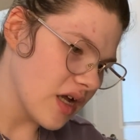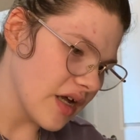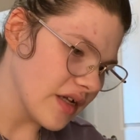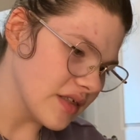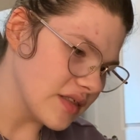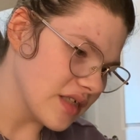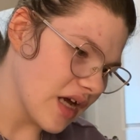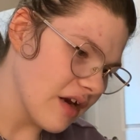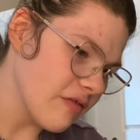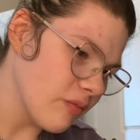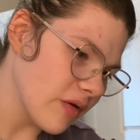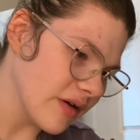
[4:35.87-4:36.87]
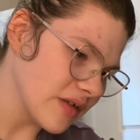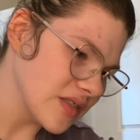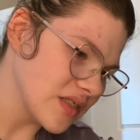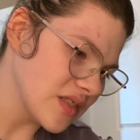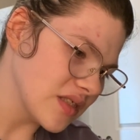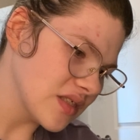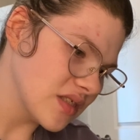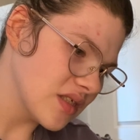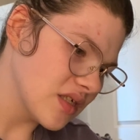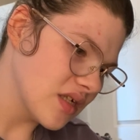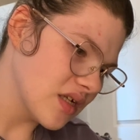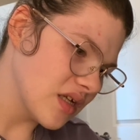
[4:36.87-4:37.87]
a ton of books
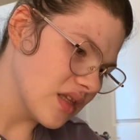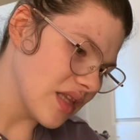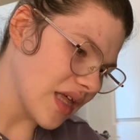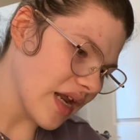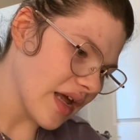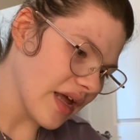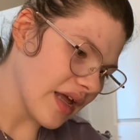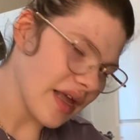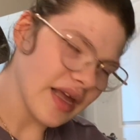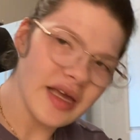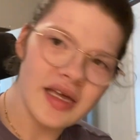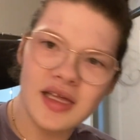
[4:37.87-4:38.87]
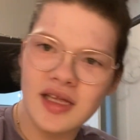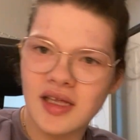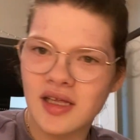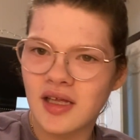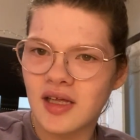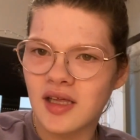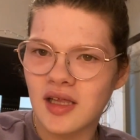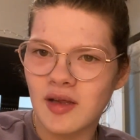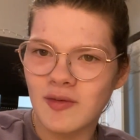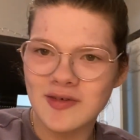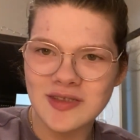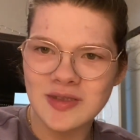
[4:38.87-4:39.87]
that I
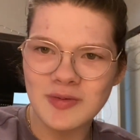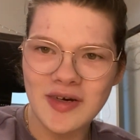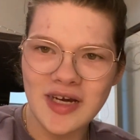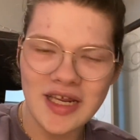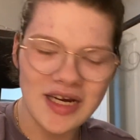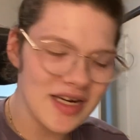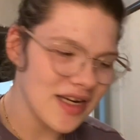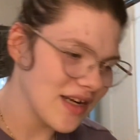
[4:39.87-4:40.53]
was reading.